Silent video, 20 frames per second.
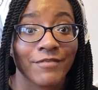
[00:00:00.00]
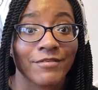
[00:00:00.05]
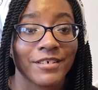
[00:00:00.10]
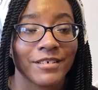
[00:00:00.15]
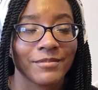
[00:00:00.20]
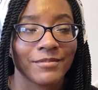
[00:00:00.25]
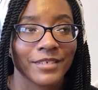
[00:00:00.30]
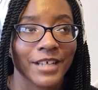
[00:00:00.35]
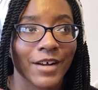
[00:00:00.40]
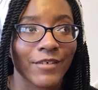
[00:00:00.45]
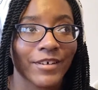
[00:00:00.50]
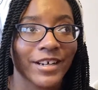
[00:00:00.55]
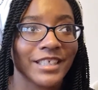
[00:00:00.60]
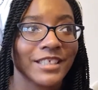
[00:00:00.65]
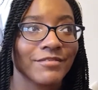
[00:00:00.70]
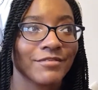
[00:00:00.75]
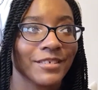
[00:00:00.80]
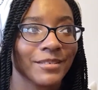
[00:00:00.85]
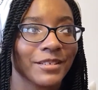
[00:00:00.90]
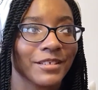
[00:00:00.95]
I wanted to
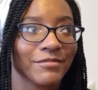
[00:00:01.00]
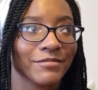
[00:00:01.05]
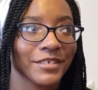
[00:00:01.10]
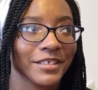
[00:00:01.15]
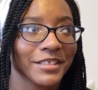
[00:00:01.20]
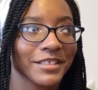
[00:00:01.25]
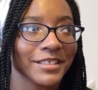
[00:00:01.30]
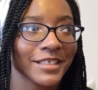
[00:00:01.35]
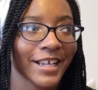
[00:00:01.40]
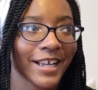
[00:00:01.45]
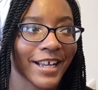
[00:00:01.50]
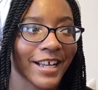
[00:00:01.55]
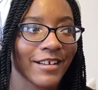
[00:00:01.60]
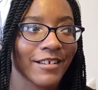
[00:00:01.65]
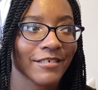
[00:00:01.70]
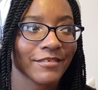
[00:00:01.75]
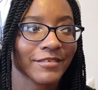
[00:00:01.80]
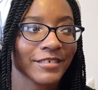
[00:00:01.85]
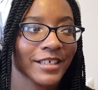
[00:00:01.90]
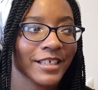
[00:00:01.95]
film the first half
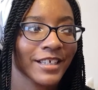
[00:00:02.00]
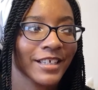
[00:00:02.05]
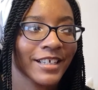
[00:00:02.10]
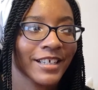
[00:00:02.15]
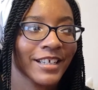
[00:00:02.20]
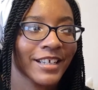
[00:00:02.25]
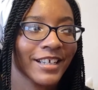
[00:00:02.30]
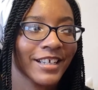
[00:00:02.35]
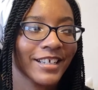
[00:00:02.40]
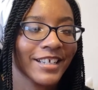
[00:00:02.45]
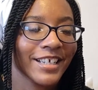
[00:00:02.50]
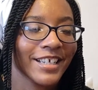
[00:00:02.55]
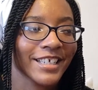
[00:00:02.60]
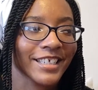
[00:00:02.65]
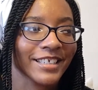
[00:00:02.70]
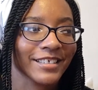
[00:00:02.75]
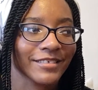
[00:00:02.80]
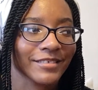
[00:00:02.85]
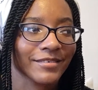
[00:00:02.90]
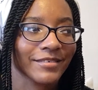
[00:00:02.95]

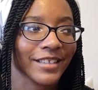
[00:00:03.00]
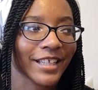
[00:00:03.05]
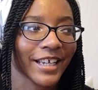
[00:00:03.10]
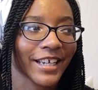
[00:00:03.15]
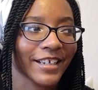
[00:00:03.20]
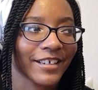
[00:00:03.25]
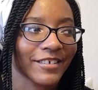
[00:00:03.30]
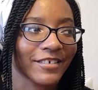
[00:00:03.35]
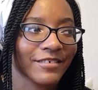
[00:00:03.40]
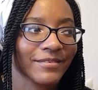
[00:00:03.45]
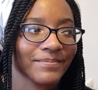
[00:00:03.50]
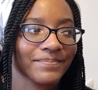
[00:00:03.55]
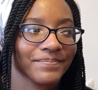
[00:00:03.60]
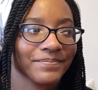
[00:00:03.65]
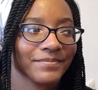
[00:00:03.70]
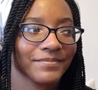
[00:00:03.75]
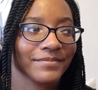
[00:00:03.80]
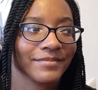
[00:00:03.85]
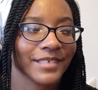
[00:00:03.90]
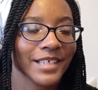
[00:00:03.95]
and, like,
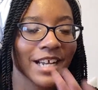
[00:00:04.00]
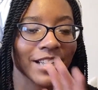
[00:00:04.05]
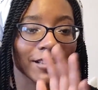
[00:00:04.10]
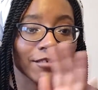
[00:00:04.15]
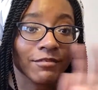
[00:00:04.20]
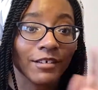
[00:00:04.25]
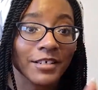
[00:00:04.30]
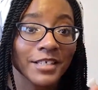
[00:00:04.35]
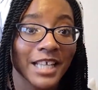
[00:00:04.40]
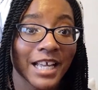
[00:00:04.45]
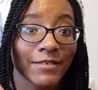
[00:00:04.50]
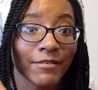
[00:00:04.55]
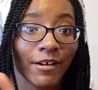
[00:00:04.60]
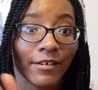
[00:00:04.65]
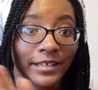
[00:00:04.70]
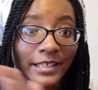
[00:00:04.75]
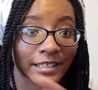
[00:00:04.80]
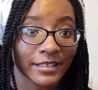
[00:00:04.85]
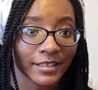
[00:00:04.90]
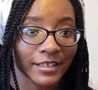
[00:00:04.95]
have the first half
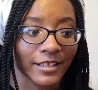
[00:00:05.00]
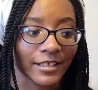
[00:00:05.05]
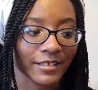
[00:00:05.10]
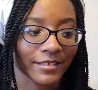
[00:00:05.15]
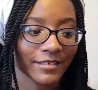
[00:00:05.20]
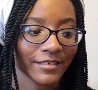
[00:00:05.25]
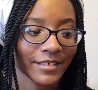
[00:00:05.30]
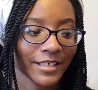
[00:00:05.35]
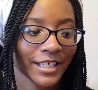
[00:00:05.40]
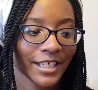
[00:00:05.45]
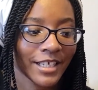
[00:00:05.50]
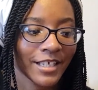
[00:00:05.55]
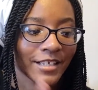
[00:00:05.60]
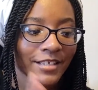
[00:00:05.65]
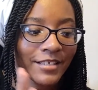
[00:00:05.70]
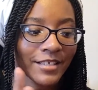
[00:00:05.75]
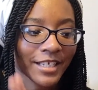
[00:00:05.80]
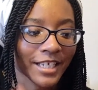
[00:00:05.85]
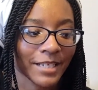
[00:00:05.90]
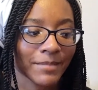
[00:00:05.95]
already done
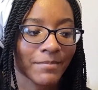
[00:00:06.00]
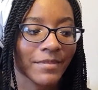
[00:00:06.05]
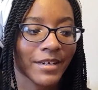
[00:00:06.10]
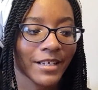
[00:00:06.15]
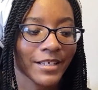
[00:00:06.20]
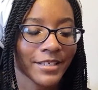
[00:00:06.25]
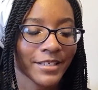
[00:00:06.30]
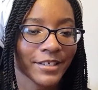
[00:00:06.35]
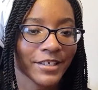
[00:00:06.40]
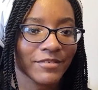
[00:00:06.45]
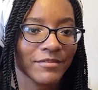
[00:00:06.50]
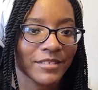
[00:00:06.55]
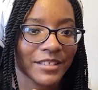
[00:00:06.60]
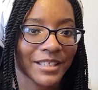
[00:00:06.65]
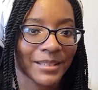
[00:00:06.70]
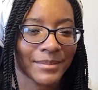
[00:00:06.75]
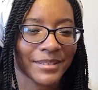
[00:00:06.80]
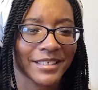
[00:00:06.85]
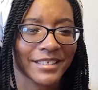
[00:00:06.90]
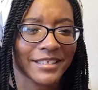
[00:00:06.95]
to give myself a little
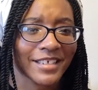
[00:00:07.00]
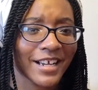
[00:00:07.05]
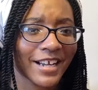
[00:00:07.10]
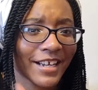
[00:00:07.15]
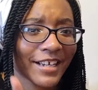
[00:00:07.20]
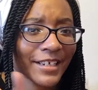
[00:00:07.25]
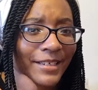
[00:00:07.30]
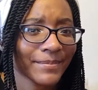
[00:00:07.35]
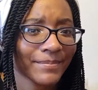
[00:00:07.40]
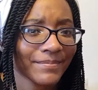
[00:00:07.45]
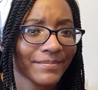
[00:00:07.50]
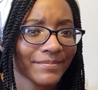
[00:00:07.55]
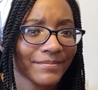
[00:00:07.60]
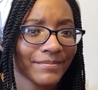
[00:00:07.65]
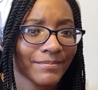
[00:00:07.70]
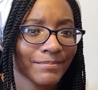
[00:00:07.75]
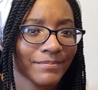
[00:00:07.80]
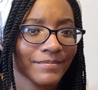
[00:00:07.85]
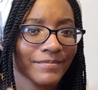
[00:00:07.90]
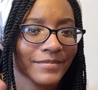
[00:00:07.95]
bit of time
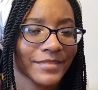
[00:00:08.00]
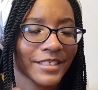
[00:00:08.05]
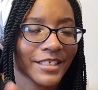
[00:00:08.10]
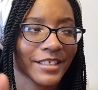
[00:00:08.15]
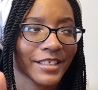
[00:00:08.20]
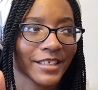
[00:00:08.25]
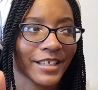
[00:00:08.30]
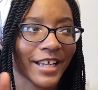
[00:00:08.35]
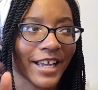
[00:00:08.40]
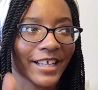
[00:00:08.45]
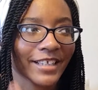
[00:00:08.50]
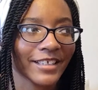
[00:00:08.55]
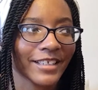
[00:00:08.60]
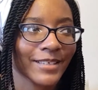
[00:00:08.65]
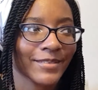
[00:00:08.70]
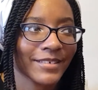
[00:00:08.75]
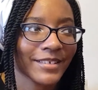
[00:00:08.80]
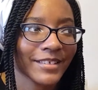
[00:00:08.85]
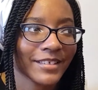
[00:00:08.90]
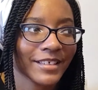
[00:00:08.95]
to edit
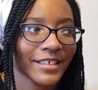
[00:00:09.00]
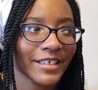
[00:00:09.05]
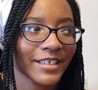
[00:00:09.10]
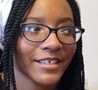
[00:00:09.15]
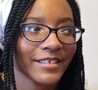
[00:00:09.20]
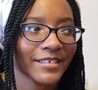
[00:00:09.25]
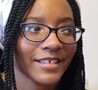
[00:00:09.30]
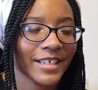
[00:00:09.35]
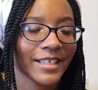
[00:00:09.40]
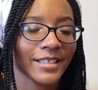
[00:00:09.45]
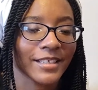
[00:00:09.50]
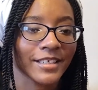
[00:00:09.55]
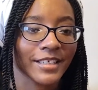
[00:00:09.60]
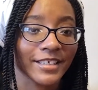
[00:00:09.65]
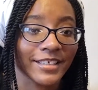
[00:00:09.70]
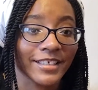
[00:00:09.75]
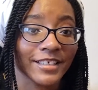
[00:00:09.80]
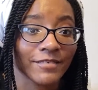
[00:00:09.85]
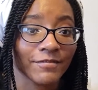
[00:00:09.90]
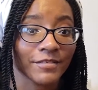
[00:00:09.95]
everything and then get
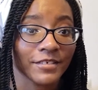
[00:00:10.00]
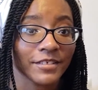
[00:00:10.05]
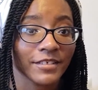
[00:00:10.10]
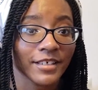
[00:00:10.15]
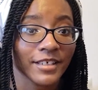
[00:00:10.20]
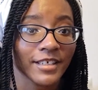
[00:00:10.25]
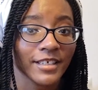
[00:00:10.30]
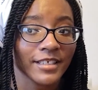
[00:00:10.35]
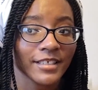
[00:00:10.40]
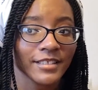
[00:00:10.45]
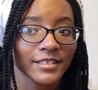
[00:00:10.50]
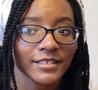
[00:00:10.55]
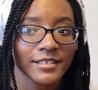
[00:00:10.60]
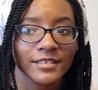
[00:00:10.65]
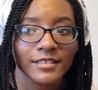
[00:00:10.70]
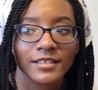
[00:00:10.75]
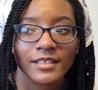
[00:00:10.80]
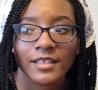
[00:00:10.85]
it up for you guys.